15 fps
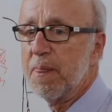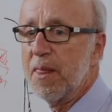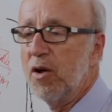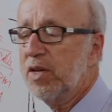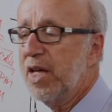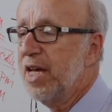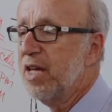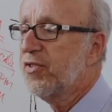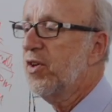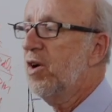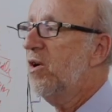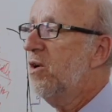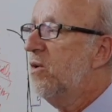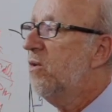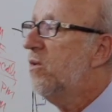Okay,
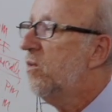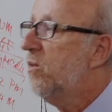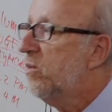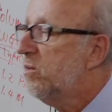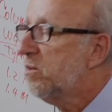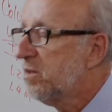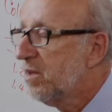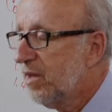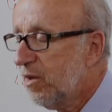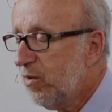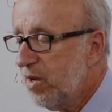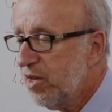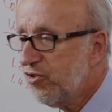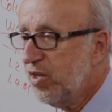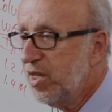so the
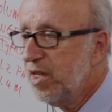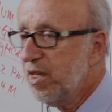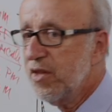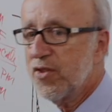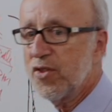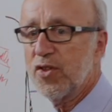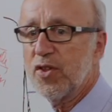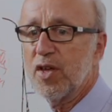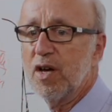question is,